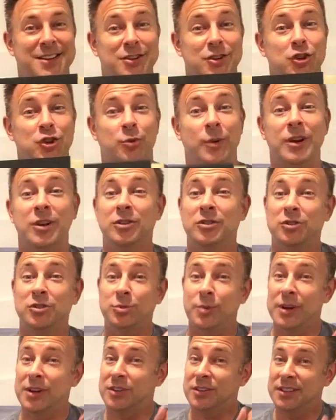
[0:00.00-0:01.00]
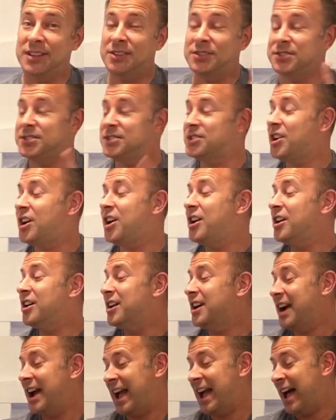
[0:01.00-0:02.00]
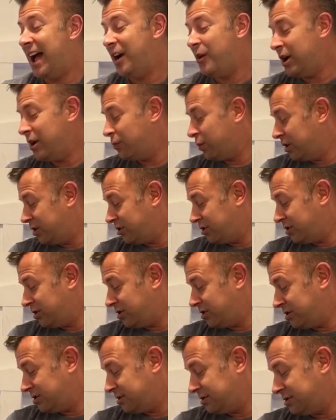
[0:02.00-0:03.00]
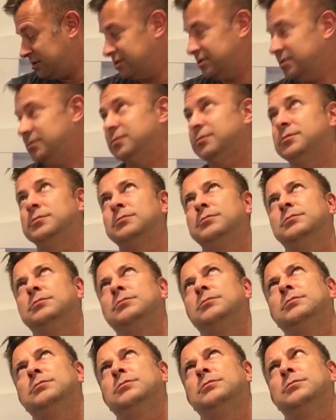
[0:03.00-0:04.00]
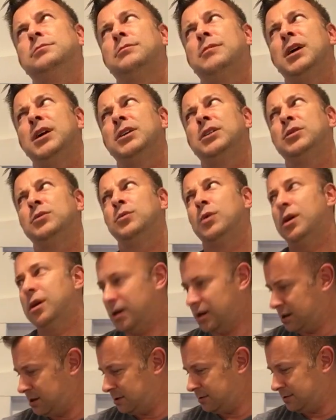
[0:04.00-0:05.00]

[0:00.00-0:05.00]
Twinkle, twinkle, little star, how I wonder what you are.